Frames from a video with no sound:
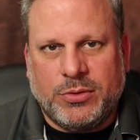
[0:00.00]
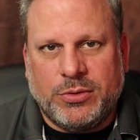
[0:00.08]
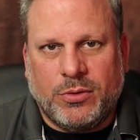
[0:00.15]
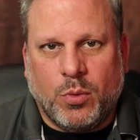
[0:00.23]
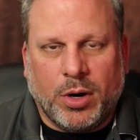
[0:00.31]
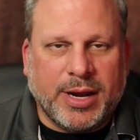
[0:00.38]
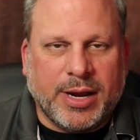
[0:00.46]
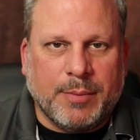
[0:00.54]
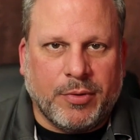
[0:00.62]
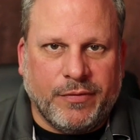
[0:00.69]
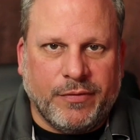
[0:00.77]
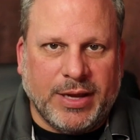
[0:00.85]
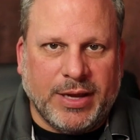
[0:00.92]
to the working
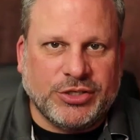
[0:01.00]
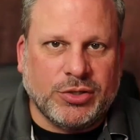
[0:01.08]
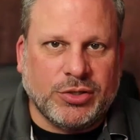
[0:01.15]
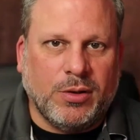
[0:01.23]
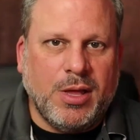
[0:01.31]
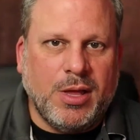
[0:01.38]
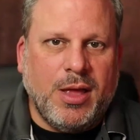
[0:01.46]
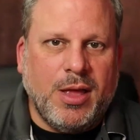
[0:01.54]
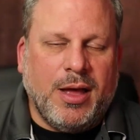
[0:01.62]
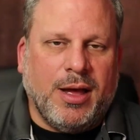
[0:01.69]
professional,